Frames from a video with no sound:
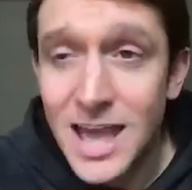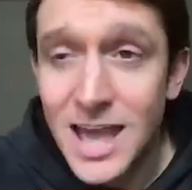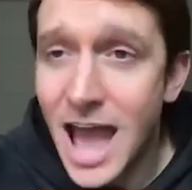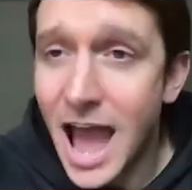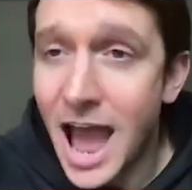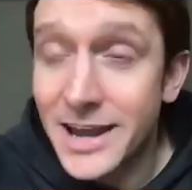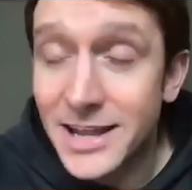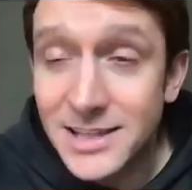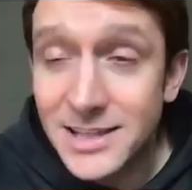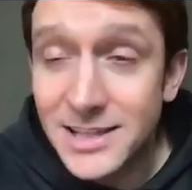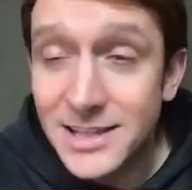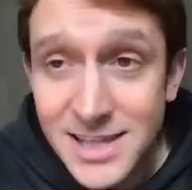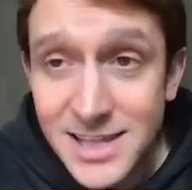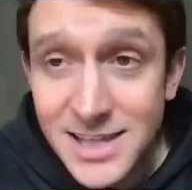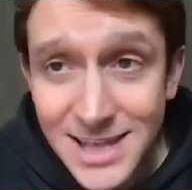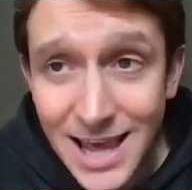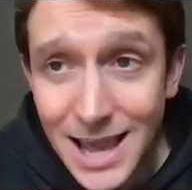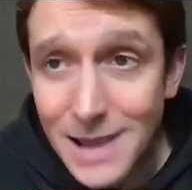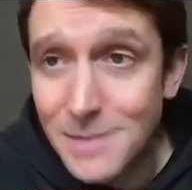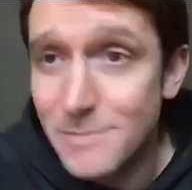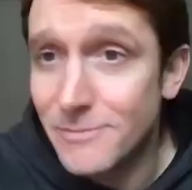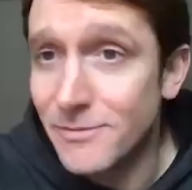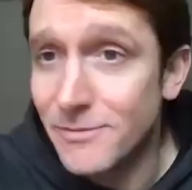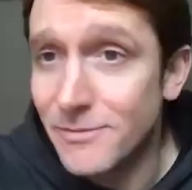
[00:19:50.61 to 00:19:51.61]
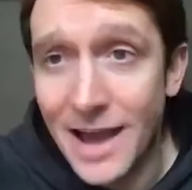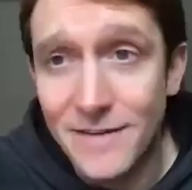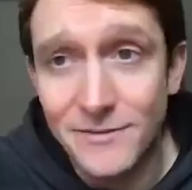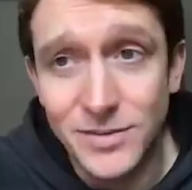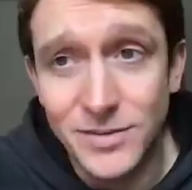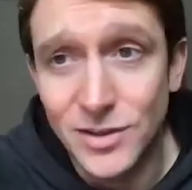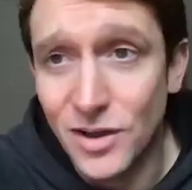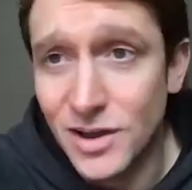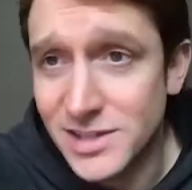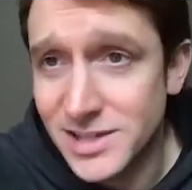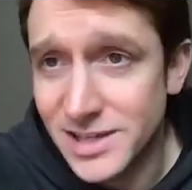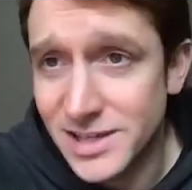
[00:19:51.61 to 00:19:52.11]
And it's the same for
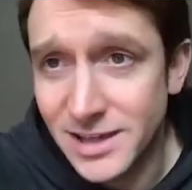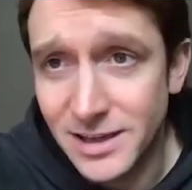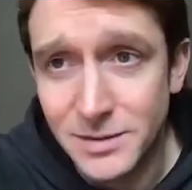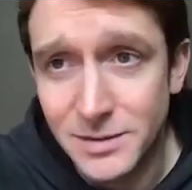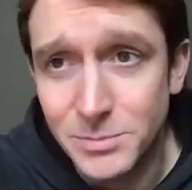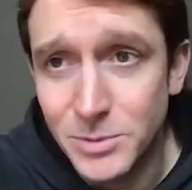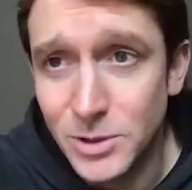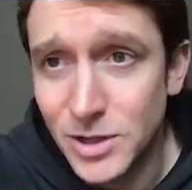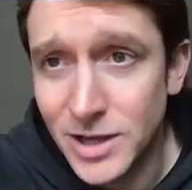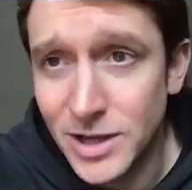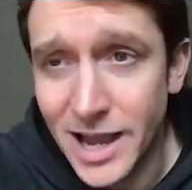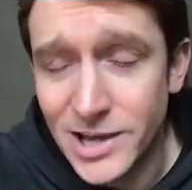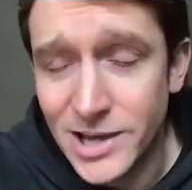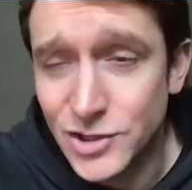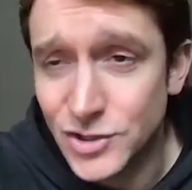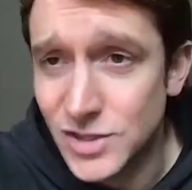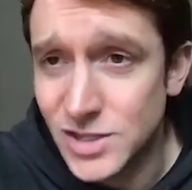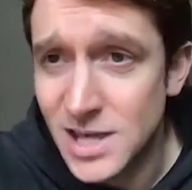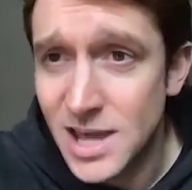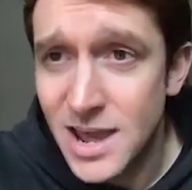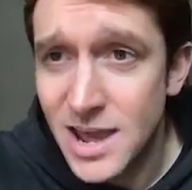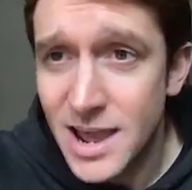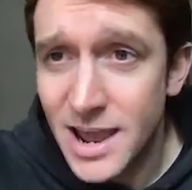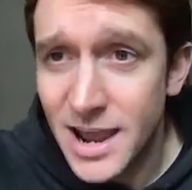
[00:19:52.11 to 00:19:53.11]
advertising and communications.